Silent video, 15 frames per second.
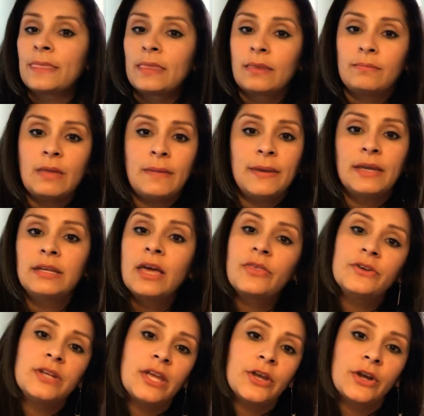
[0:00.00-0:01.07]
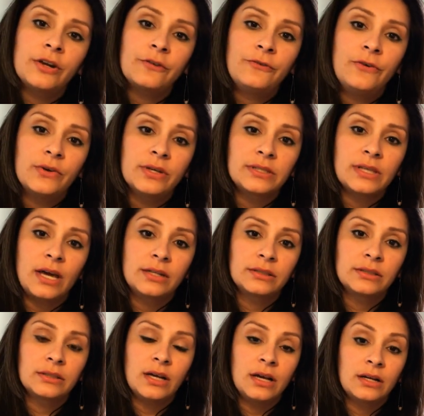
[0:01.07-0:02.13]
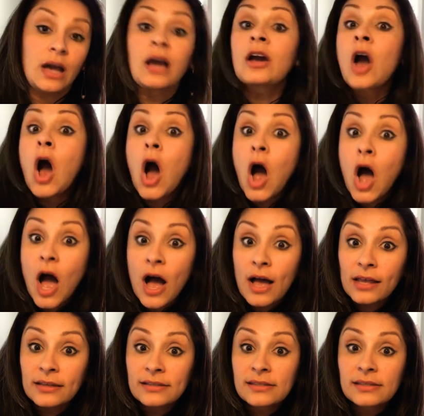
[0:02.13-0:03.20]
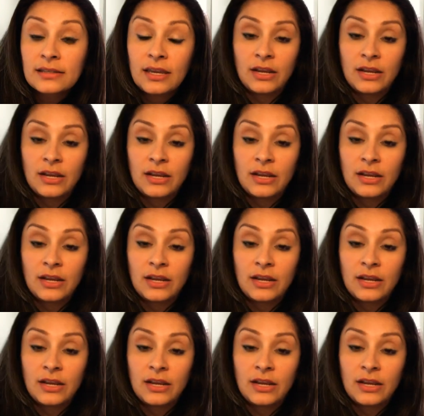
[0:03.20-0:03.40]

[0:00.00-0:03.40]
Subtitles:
Maybe another day you're going to focus on a cause,